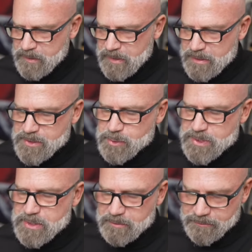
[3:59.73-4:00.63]
And this
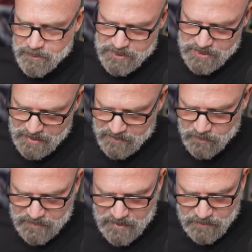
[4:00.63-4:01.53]
wasn't the first time that
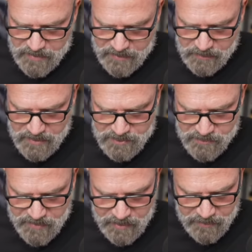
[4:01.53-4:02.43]
we got recognized
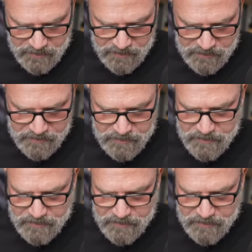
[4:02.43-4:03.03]
for hypergrowth,